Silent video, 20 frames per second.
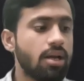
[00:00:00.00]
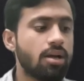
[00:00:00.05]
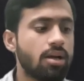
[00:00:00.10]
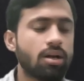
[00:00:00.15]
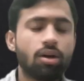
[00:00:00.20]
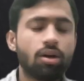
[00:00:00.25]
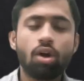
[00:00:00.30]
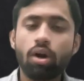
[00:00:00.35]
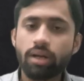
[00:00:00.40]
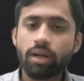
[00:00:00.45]

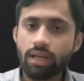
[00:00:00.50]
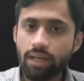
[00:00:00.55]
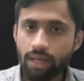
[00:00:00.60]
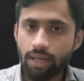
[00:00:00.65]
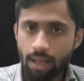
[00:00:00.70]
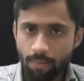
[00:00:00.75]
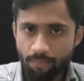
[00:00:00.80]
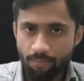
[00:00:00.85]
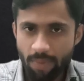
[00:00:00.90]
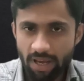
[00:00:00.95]
Not an
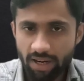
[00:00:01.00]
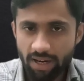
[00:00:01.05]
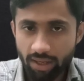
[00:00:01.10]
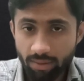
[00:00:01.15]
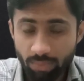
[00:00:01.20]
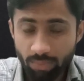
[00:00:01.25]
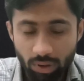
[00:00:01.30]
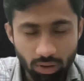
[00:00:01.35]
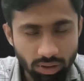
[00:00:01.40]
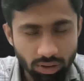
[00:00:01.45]
imperative
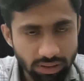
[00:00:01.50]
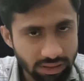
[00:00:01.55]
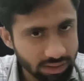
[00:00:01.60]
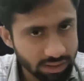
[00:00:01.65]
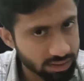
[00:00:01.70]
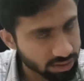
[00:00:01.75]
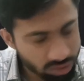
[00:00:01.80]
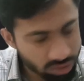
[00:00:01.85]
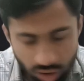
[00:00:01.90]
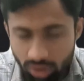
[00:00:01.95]
because it
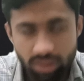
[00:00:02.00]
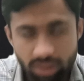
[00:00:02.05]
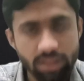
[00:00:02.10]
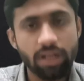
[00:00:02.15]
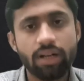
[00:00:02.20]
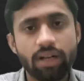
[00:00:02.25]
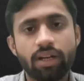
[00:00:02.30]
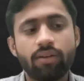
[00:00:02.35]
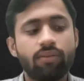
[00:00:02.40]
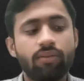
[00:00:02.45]
is not
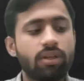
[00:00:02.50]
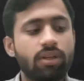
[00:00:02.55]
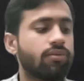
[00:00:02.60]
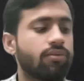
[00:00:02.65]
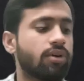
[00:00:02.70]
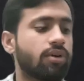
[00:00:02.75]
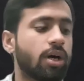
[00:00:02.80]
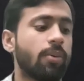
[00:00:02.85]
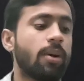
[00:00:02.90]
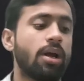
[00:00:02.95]
starting with a
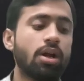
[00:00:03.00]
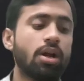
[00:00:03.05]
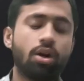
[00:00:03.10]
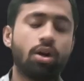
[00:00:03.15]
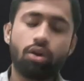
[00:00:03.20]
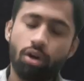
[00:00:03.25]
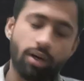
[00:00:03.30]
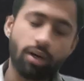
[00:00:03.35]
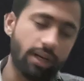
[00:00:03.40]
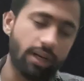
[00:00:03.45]
verb.
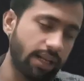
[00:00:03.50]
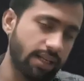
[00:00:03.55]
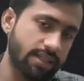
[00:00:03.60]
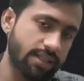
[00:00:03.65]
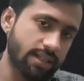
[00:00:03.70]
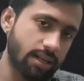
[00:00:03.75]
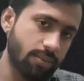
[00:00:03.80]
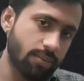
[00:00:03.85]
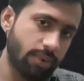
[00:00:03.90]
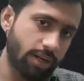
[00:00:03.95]
Not an
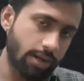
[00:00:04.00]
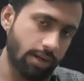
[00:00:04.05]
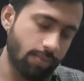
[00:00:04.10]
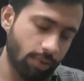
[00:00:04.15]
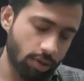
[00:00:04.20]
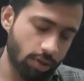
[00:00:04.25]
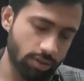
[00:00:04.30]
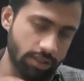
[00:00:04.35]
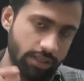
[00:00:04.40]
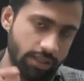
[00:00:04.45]
exclamative
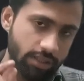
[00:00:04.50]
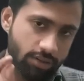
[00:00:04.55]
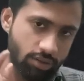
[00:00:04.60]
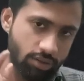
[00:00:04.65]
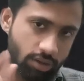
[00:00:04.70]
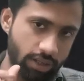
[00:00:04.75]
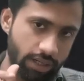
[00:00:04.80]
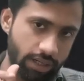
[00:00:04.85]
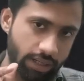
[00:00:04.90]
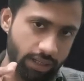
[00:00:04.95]
because it is
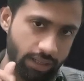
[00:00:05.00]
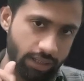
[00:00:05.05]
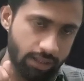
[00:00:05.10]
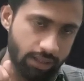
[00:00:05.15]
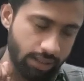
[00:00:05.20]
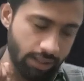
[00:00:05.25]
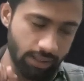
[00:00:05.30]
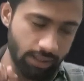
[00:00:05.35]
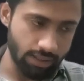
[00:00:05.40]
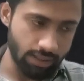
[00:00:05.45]
not ending in
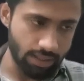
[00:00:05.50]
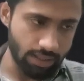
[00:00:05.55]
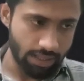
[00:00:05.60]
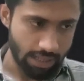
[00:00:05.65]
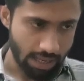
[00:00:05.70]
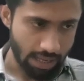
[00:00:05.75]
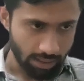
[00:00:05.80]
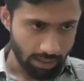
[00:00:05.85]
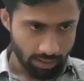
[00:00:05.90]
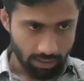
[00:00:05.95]
an
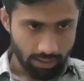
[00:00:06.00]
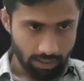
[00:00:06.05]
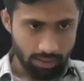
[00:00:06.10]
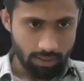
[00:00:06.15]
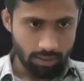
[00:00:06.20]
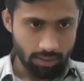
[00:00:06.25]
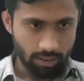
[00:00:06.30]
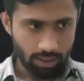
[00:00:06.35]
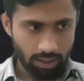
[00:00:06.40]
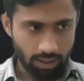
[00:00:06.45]

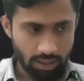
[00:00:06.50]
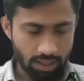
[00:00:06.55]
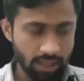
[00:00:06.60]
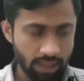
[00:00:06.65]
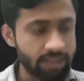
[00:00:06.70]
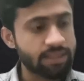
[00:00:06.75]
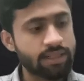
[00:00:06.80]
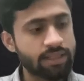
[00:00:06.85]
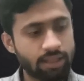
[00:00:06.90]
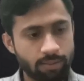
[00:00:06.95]

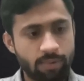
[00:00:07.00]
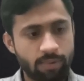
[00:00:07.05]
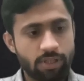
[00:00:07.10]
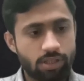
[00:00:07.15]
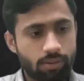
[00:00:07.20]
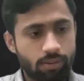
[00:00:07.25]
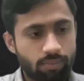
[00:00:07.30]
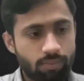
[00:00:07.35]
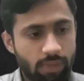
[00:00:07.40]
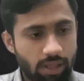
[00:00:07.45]

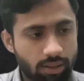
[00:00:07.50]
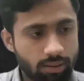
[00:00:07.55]
exclamation mark.